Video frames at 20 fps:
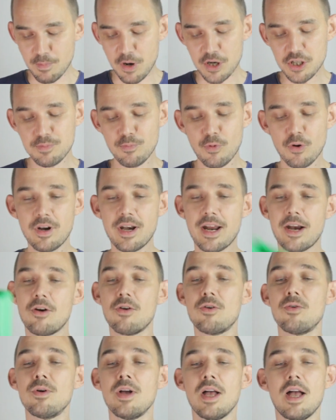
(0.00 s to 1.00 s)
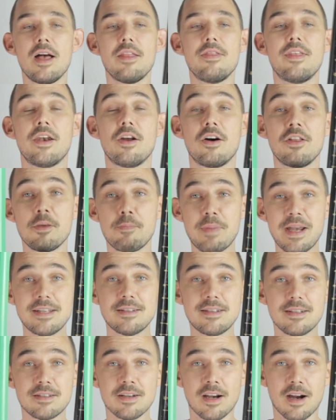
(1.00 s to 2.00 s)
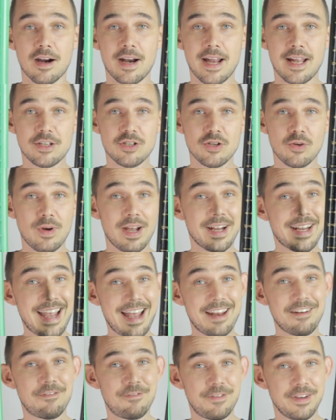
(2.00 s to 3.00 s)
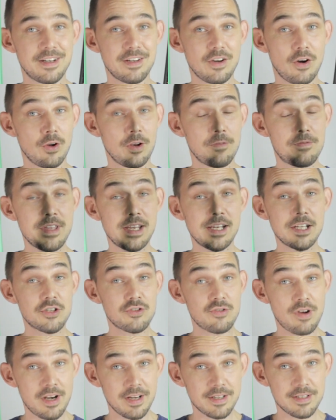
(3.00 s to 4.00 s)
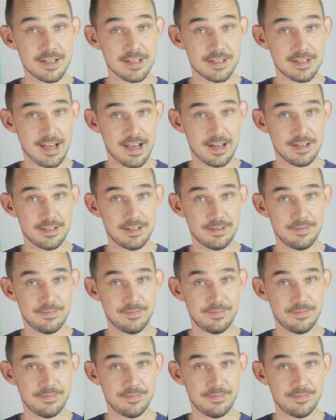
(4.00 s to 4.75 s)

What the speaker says: much more narrow than on the bass guitar, and so I can't fit all of the electronics inside it.